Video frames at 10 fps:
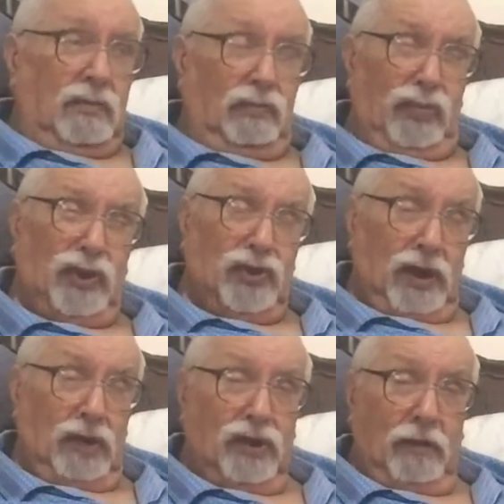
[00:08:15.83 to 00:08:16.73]
This
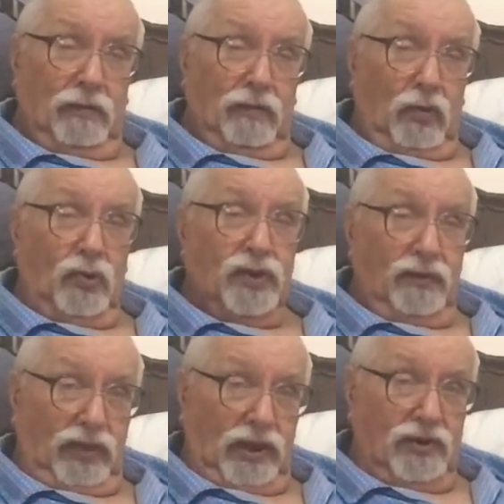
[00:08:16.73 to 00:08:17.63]
goes up, of course,
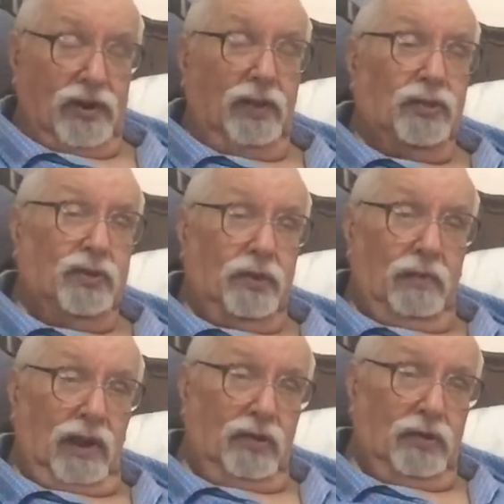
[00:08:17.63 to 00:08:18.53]
if there's another ship
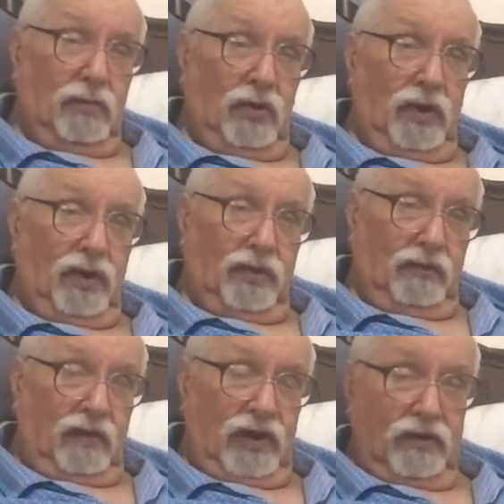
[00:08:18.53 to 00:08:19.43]
close by that can
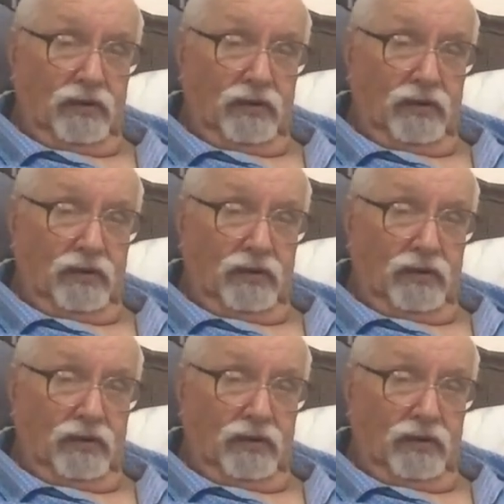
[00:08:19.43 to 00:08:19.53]
render